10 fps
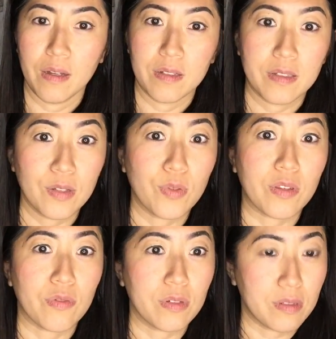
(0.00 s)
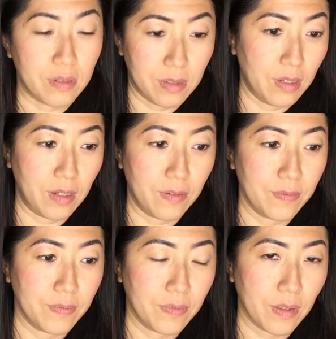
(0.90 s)
see what there is to see.
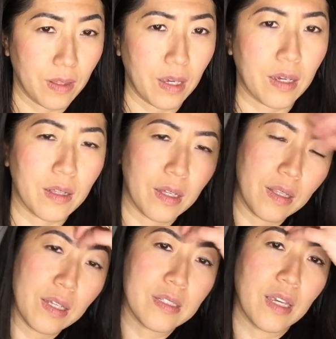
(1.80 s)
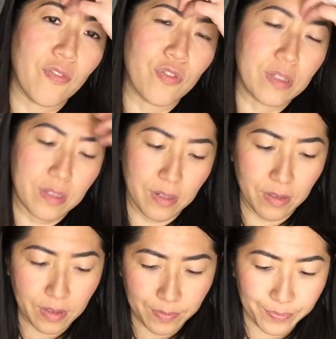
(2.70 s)
Like let's say for
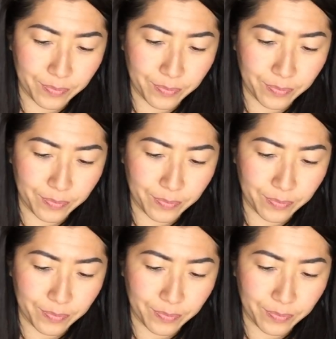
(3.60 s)
instance,